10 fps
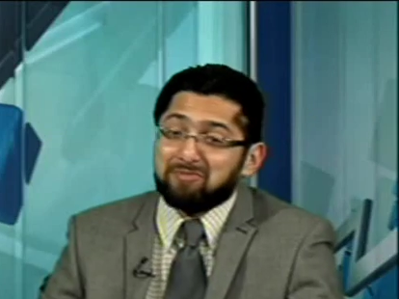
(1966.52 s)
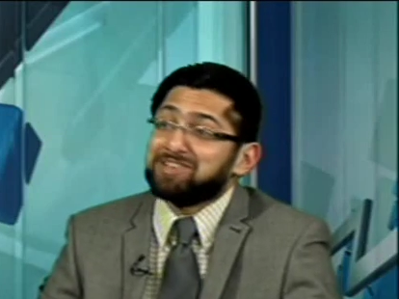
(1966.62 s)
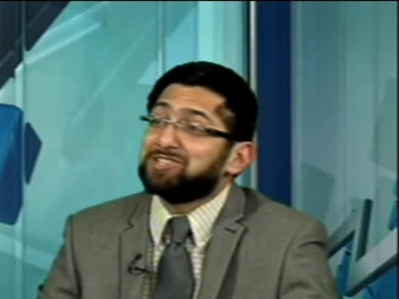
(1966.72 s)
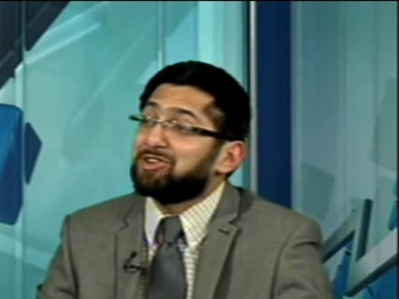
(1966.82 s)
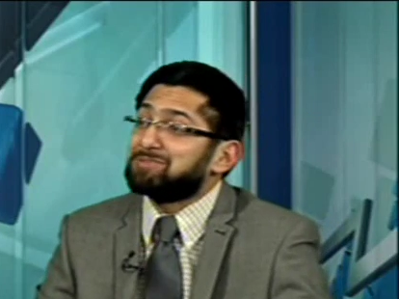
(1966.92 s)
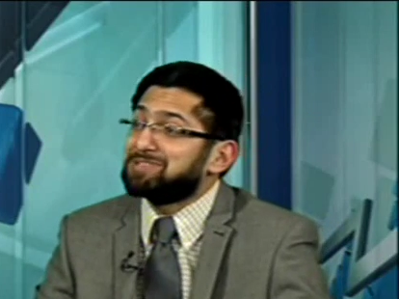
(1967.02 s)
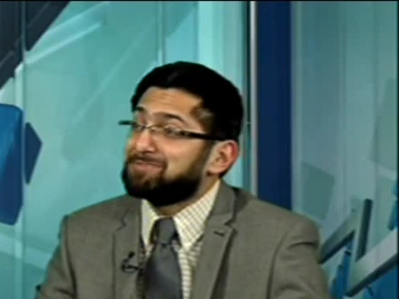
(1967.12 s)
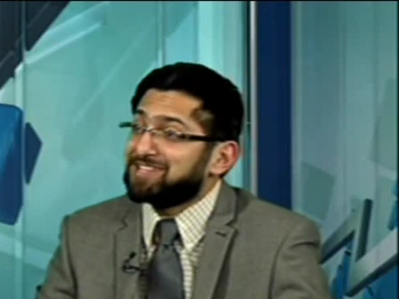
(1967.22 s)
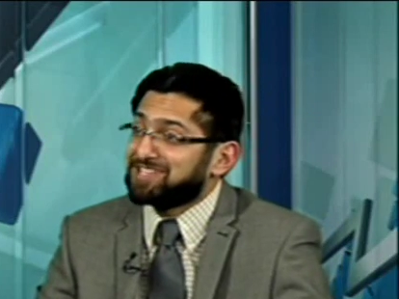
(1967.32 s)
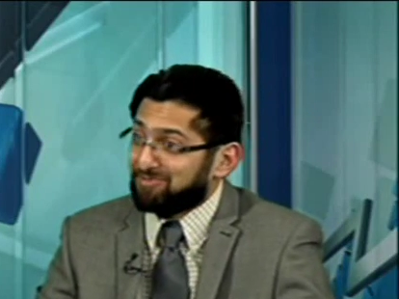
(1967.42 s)
from an insurance
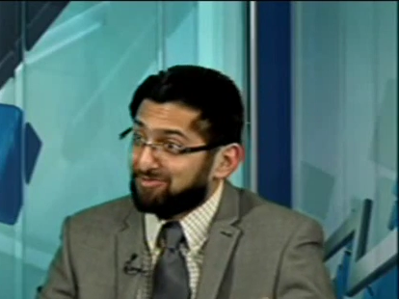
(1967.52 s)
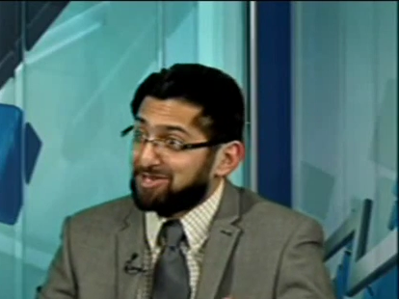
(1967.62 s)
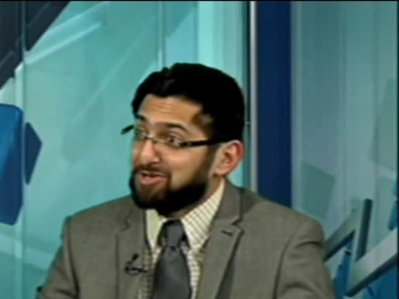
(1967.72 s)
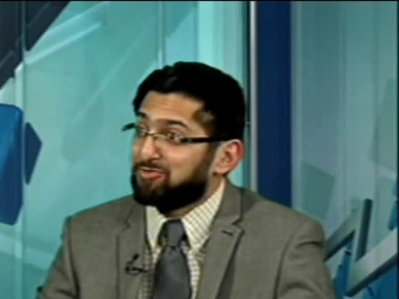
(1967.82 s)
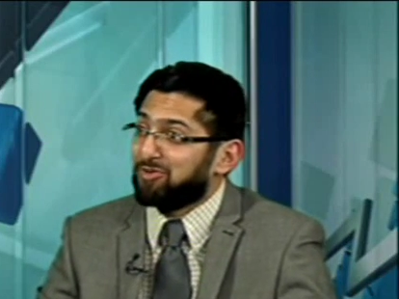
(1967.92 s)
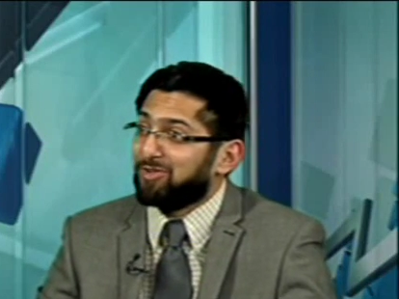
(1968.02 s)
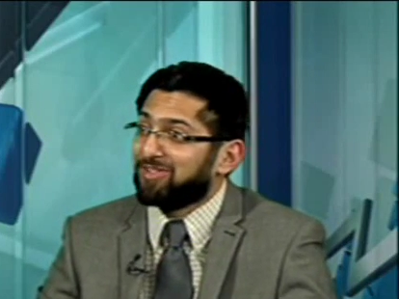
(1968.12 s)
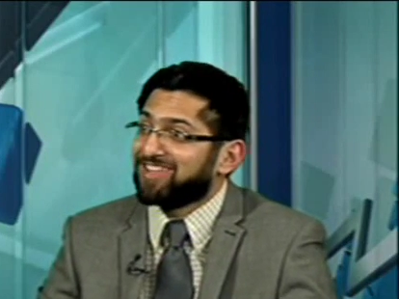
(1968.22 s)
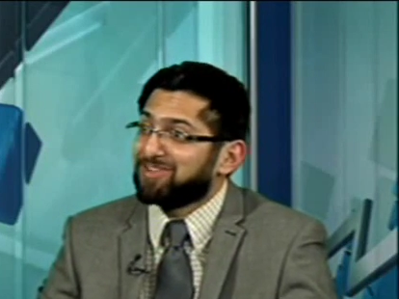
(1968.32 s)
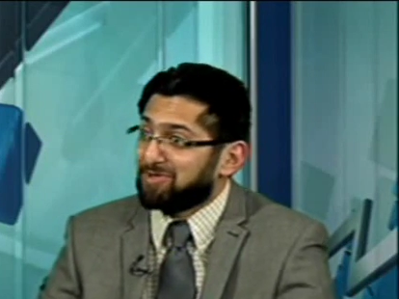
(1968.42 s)
perspective, if they do
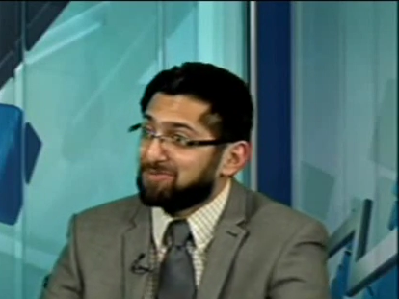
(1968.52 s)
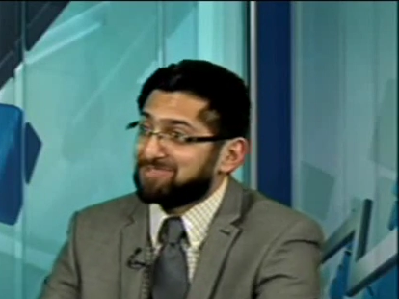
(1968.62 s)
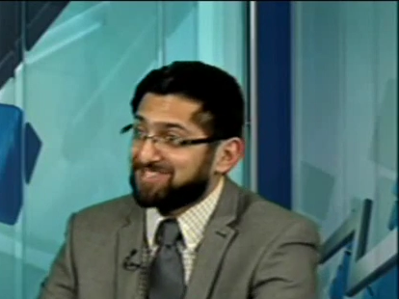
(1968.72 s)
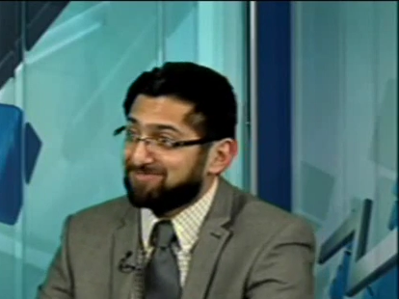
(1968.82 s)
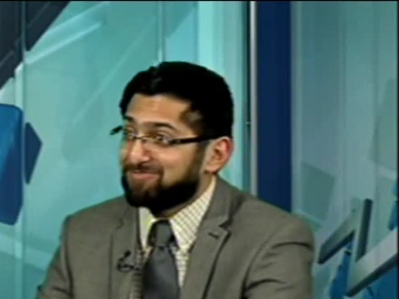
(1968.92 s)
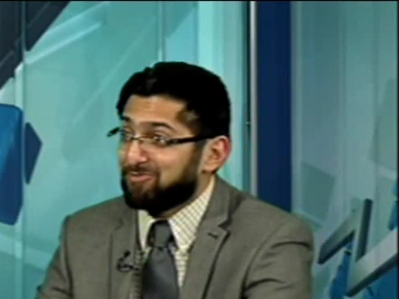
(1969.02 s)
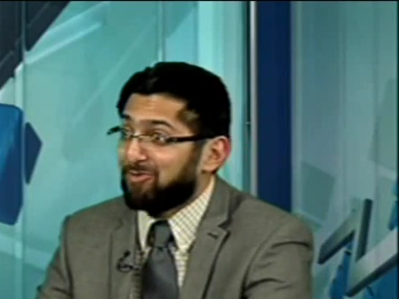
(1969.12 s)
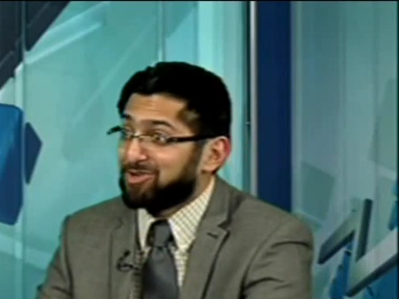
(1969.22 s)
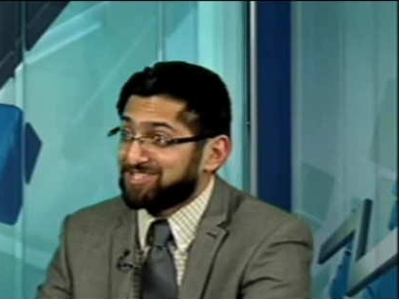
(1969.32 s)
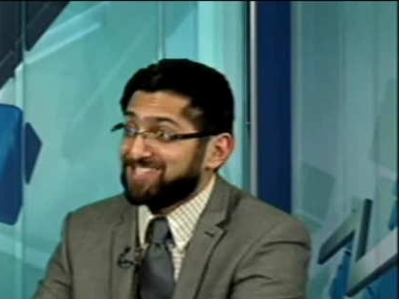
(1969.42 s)
fall, you want them to
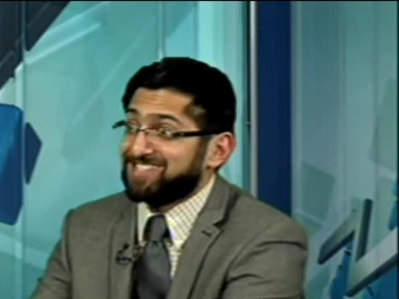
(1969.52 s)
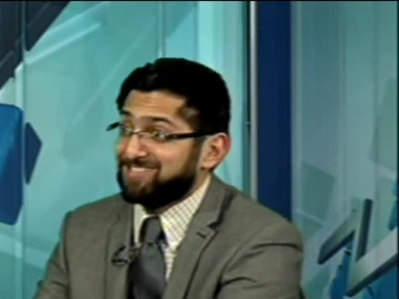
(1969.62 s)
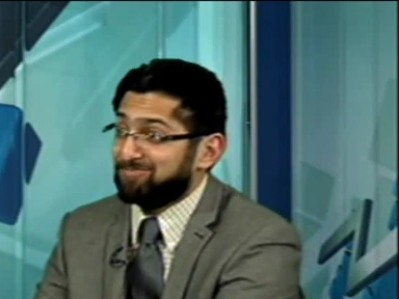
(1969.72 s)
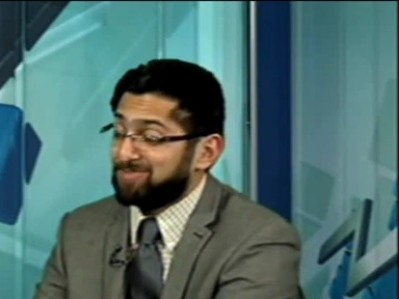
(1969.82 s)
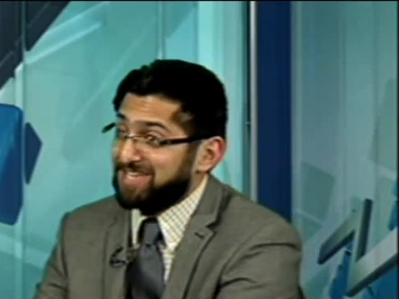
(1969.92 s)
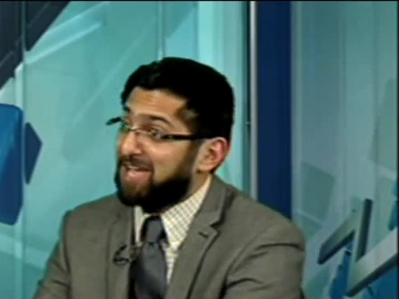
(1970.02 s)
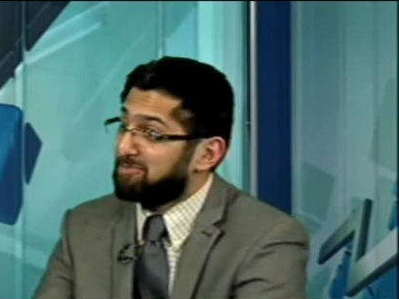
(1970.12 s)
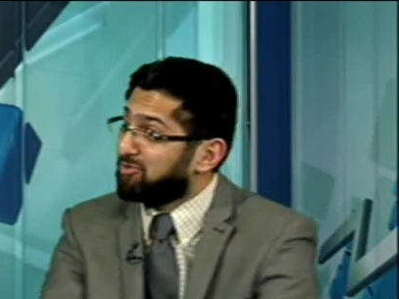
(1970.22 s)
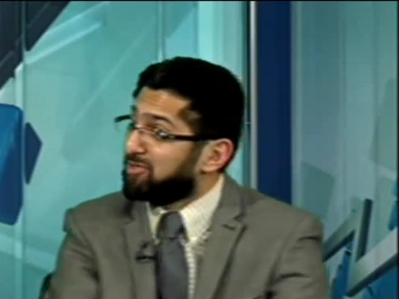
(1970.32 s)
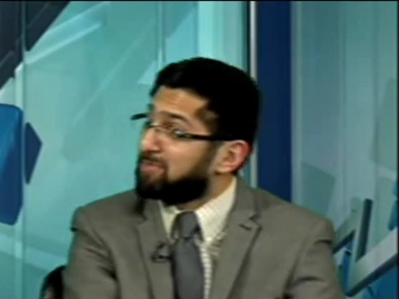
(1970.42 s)
unfortunately die
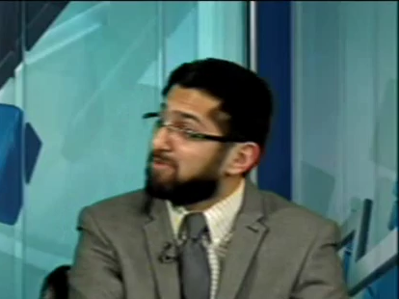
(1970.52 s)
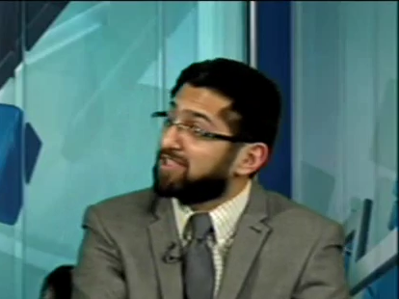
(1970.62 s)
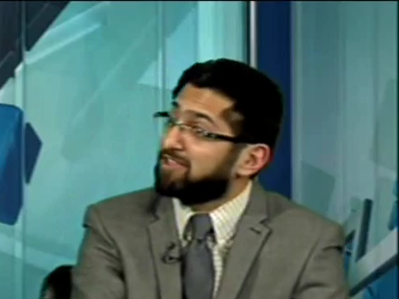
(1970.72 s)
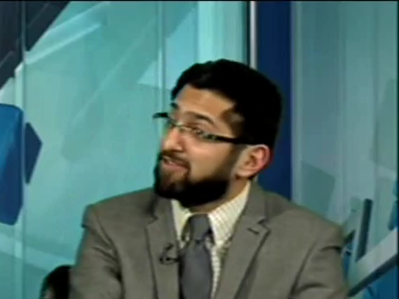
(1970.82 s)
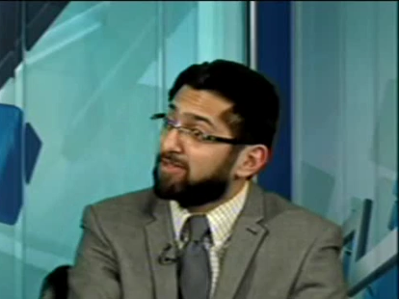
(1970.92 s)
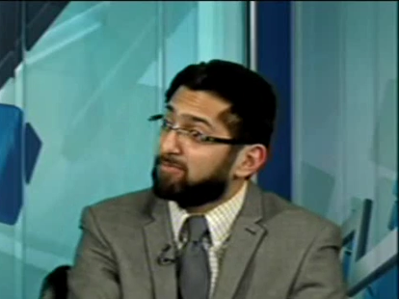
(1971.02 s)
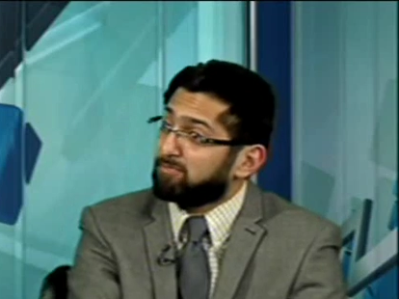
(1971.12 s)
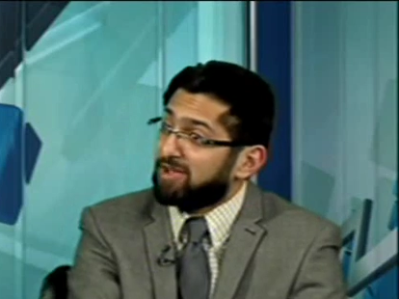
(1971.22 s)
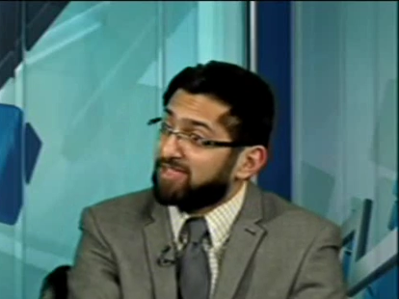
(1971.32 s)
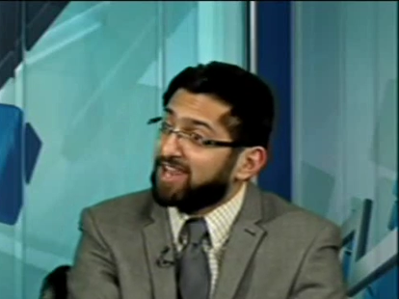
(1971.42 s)
before they break
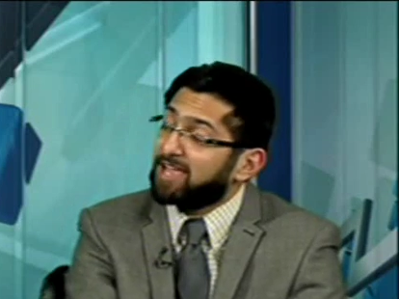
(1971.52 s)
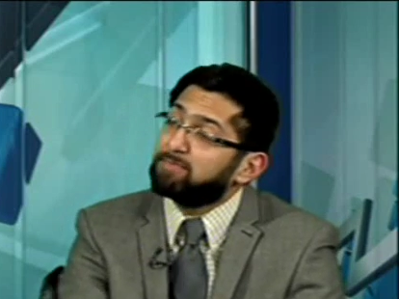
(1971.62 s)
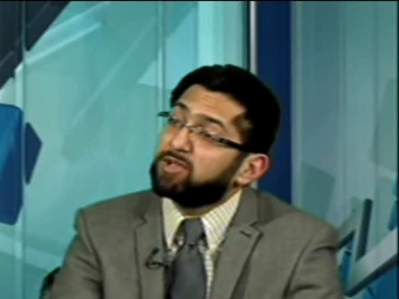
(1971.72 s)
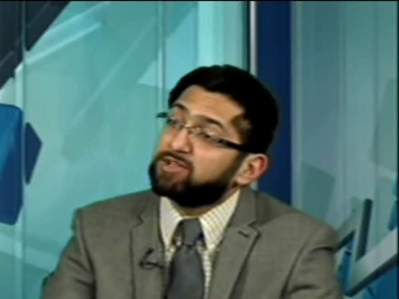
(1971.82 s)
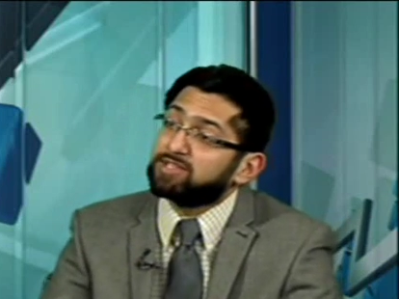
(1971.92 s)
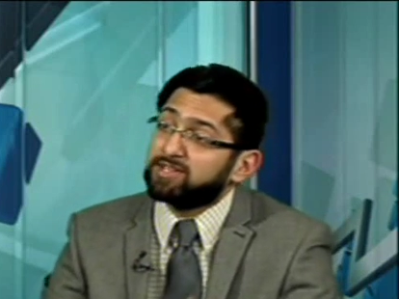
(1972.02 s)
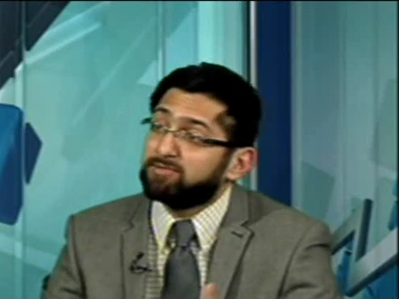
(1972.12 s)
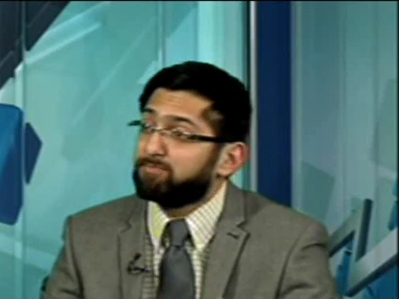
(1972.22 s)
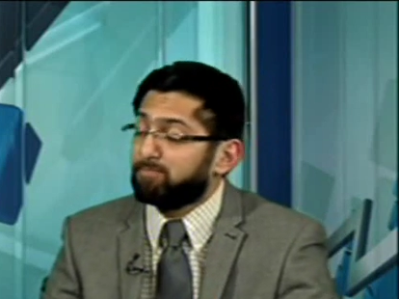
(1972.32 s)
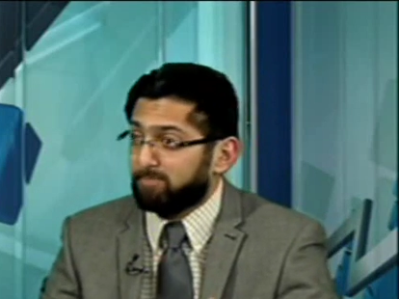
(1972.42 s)
their leg, because
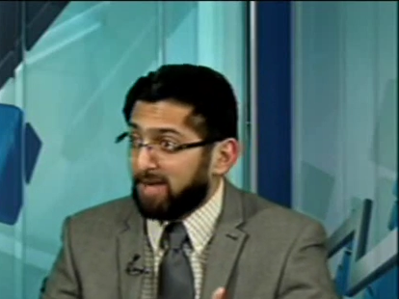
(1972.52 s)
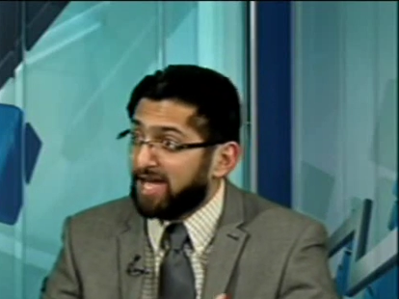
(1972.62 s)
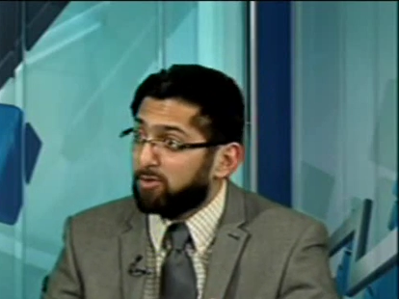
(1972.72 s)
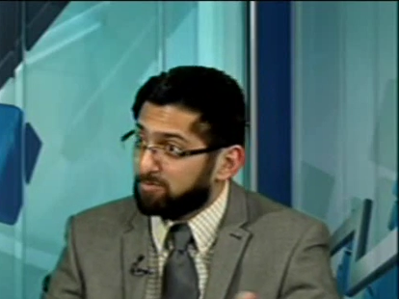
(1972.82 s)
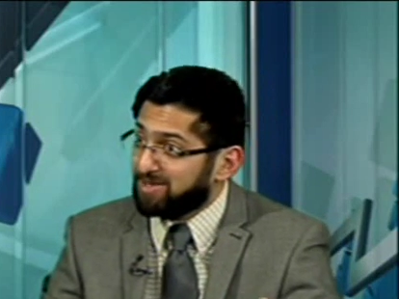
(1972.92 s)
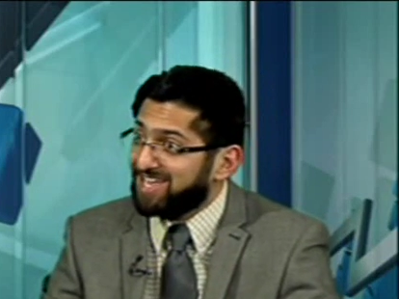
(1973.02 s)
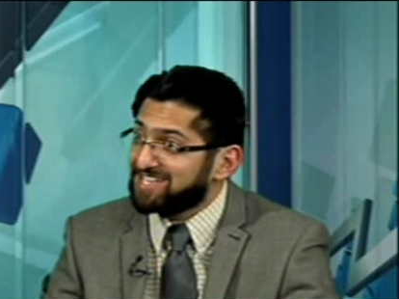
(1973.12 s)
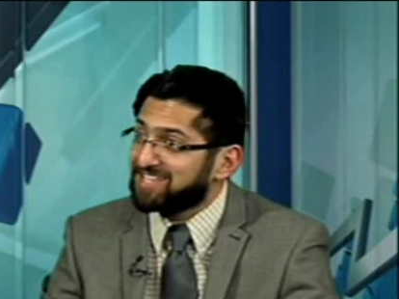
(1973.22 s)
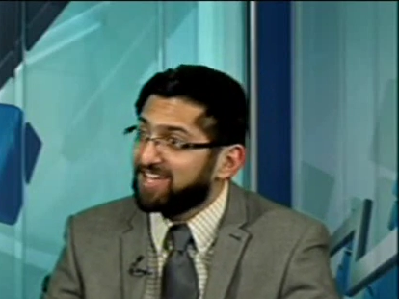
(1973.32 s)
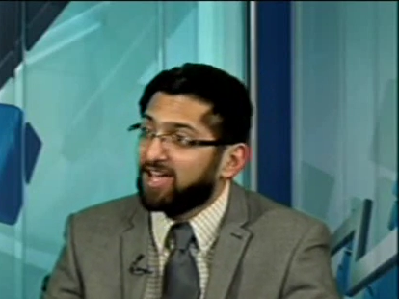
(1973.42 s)
the payout would be
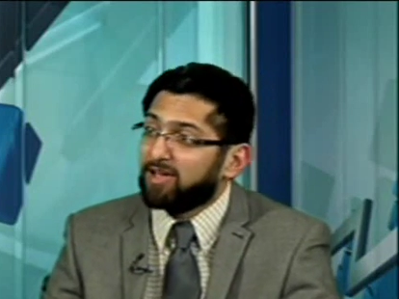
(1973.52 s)
less.